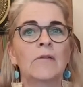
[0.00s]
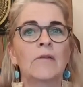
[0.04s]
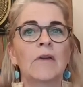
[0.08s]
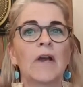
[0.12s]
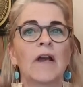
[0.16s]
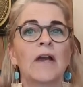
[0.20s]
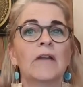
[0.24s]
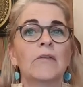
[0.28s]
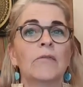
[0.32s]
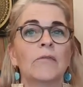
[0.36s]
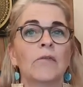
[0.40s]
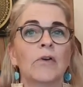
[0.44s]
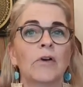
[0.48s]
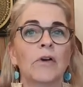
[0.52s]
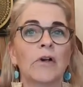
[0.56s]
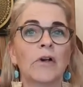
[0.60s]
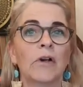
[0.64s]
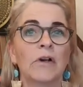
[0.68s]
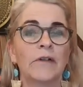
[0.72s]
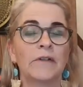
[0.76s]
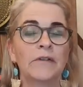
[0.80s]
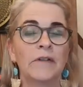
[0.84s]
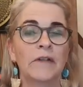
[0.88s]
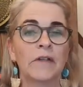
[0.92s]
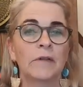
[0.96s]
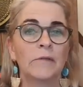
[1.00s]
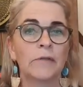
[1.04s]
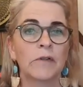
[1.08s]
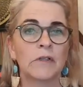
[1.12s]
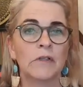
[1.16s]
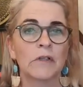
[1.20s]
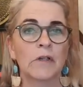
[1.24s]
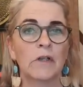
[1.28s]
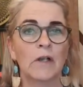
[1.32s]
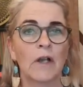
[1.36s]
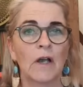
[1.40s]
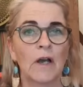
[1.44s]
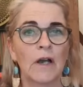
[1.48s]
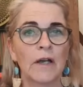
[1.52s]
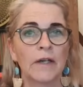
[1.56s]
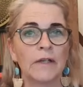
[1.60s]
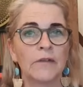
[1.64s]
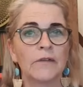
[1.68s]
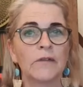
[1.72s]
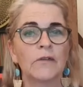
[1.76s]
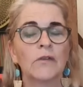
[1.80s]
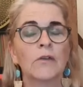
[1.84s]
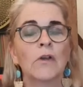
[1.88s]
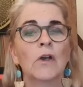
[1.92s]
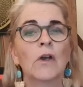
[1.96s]
at work I deal with
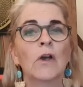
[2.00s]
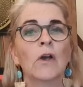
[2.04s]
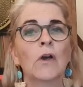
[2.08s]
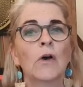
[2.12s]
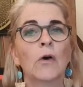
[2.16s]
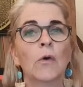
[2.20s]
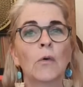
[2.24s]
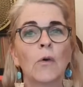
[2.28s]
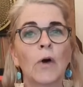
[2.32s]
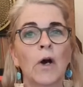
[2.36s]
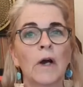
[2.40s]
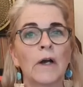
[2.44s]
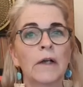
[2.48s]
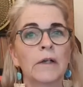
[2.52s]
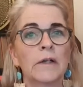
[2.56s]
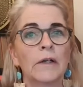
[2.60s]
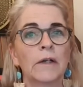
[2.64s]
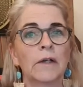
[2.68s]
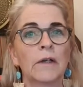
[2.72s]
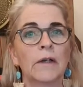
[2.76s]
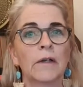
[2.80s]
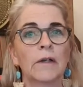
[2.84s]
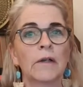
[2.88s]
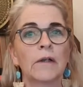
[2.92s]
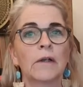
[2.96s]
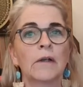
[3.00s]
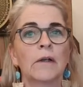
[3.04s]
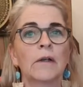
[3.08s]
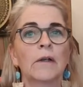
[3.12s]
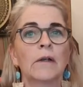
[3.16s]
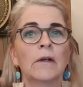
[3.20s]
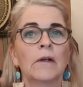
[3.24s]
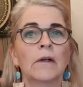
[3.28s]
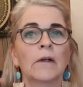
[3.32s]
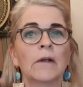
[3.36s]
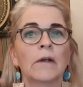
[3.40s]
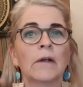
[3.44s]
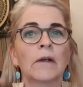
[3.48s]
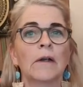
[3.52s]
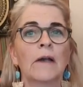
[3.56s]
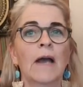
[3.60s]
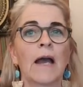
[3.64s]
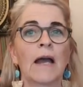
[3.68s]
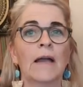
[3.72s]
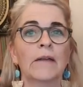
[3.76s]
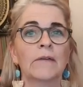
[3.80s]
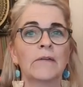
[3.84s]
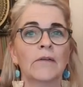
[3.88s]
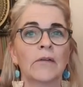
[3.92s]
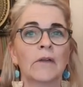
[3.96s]
clients who either
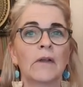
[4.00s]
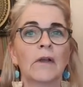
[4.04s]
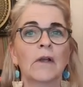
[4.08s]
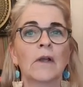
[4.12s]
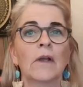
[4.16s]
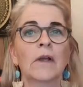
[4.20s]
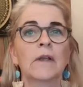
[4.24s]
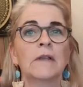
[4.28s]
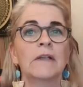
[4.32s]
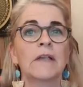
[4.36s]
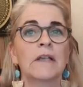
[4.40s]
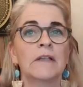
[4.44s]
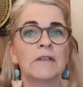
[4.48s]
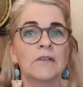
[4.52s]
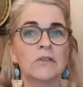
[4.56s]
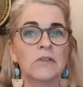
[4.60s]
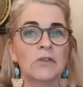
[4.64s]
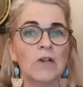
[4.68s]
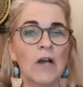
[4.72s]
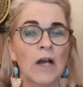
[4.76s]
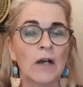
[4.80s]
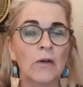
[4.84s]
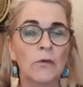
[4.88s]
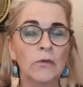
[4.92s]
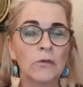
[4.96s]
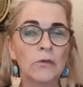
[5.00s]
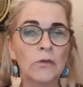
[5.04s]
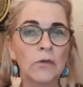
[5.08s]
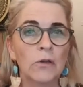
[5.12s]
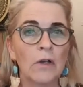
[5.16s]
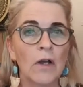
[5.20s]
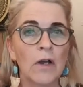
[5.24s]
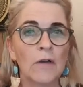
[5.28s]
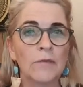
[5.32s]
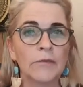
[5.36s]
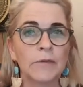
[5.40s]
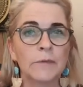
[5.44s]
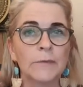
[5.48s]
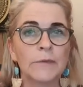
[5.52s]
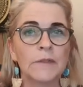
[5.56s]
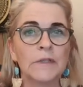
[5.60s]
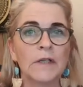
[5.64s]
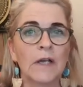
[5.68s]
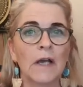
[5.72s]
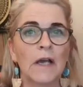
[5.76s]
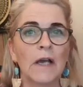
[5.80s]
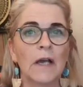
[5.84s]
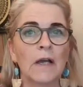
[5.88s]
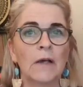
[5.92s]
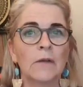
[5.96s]
they struggle to love
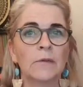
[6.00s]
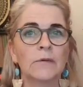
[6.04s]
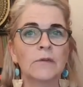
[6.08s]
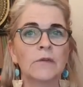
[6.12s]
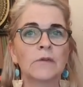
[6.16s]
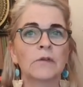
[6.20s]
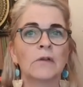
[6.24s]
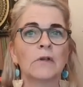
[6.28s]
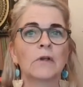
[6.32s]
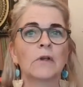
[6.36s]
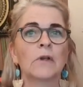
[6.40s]
themselves,